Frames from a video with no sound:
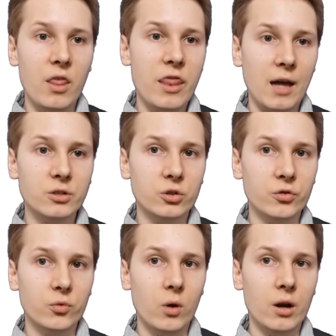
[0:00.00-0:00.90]
that
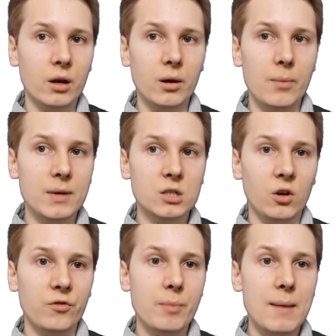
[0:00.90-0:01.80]
sort of work be
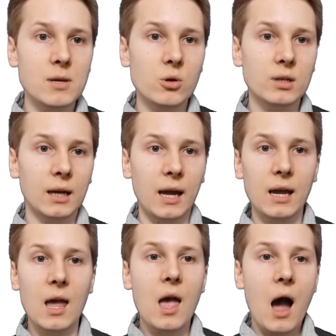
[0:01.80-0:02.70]
solved maybe using
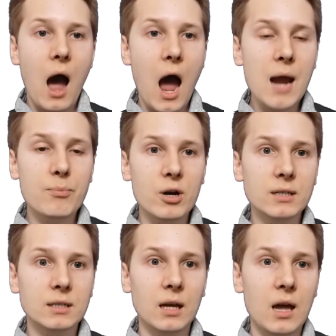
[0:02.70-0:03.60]
a hybrid